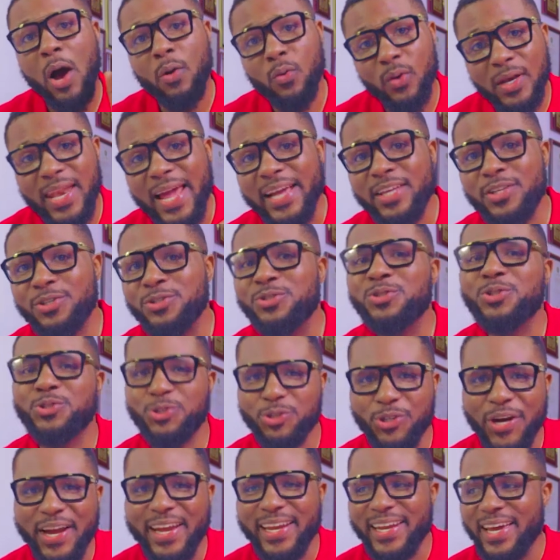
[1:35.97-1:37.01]
I would like you to
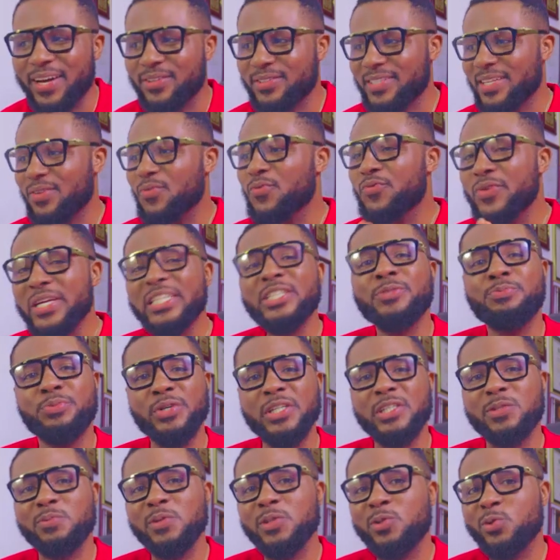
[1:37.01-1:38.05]
try it out, which
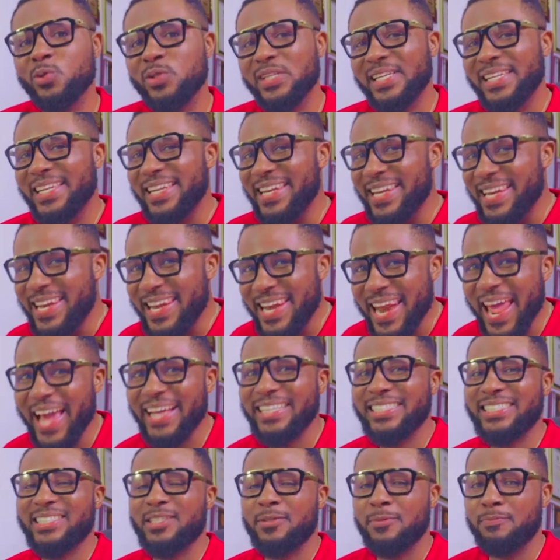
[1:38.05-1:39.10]
brings me to the
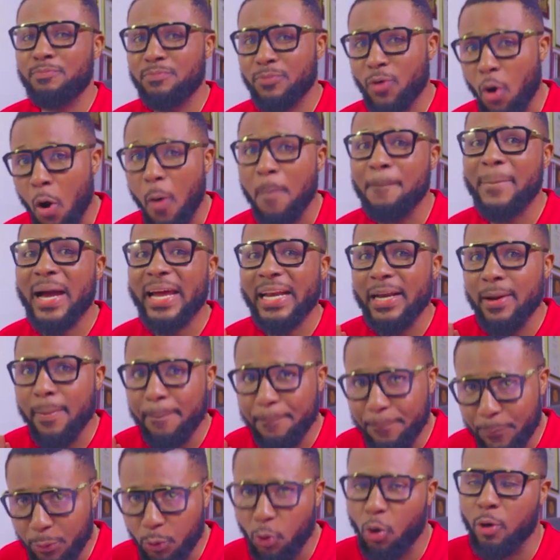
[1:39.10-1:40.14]
next command
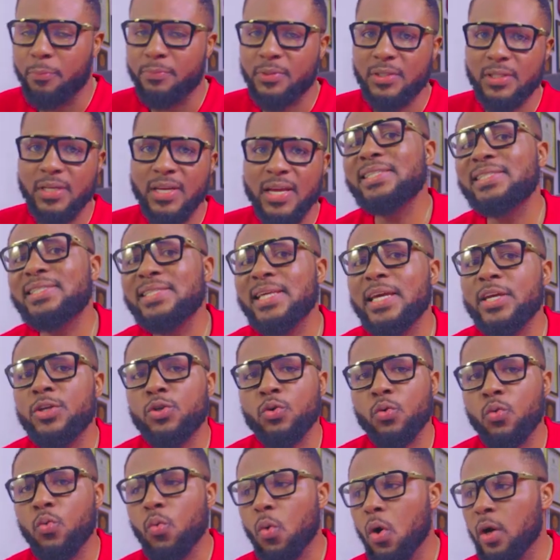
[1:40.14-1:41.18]
prompt. Let's say
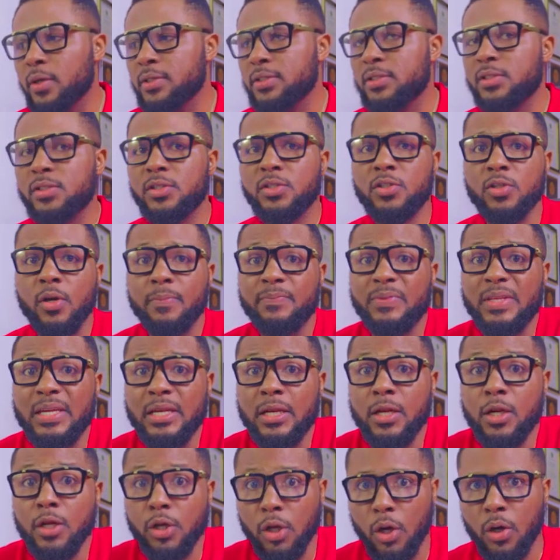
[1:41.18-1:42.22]
you want
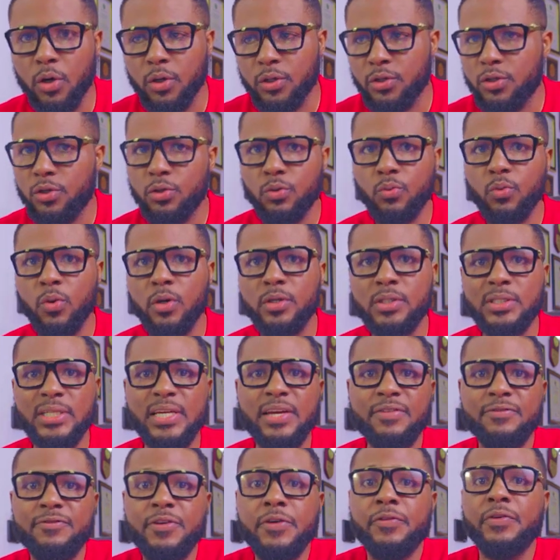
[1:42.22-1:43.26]
something long, you
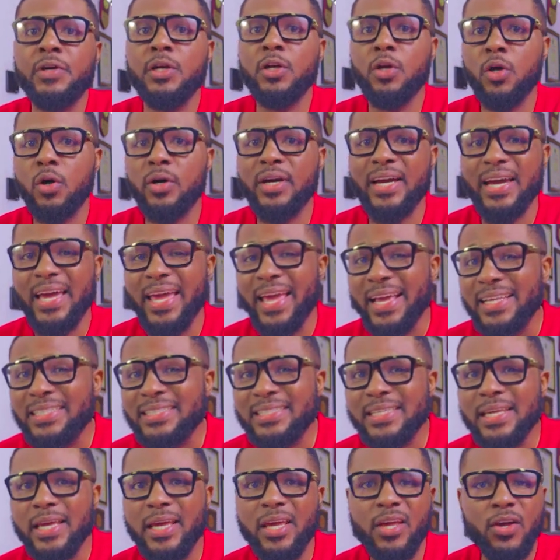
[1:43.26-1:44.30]
want a very long
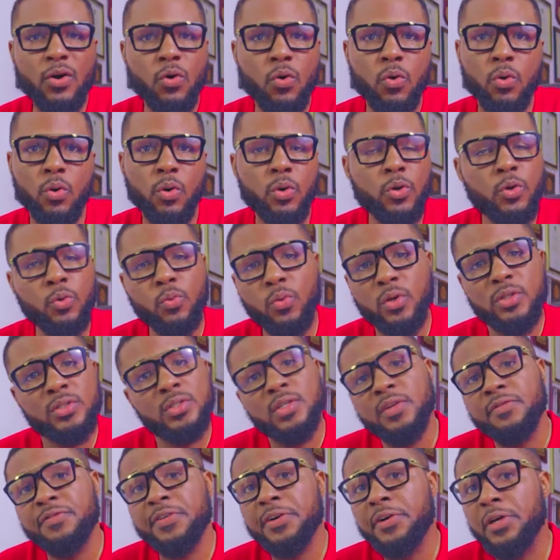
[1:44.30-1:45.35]
essay, or you
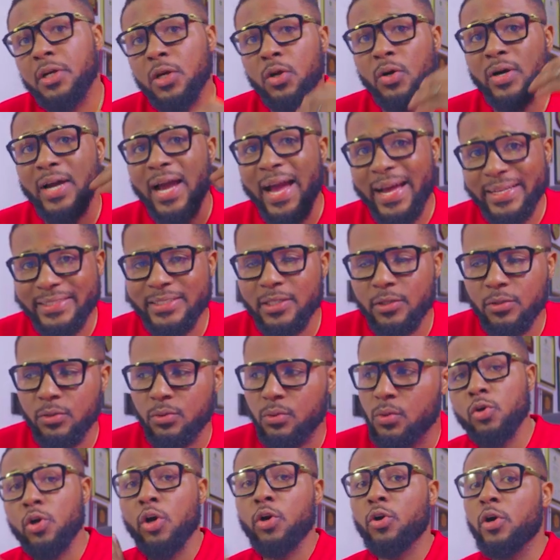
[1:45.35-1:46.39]
want a very long article.
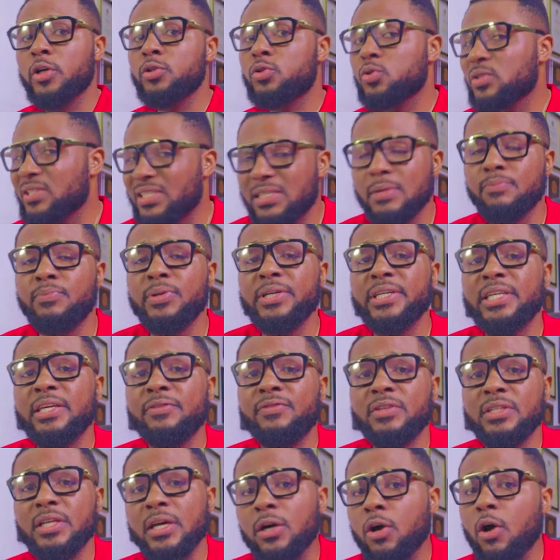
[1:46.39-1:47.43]
So you're going to simply
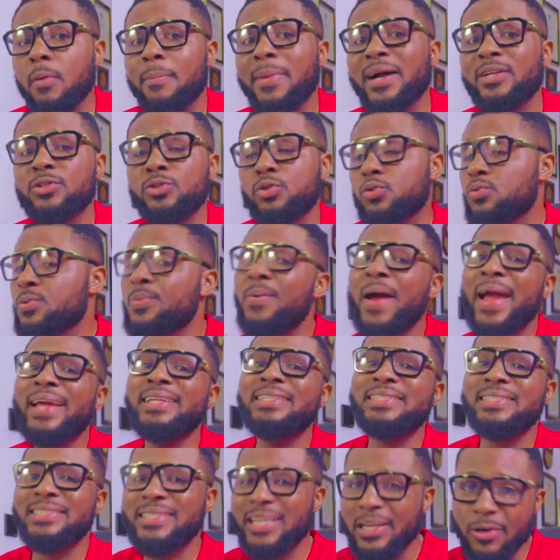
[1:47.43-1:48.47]
give it a command to
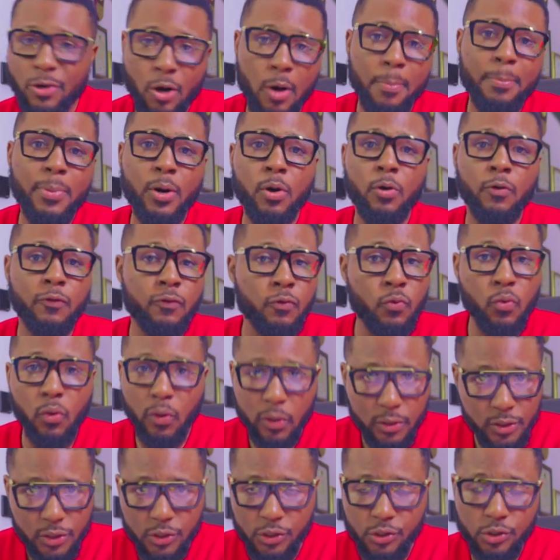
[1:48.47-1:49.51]
write the number of
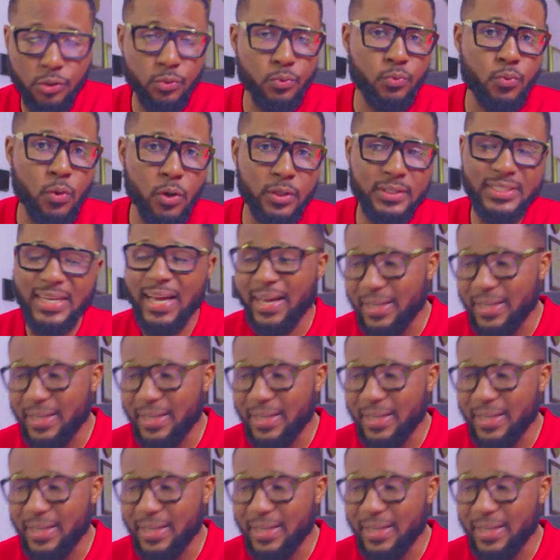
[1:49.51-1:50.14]
words you want,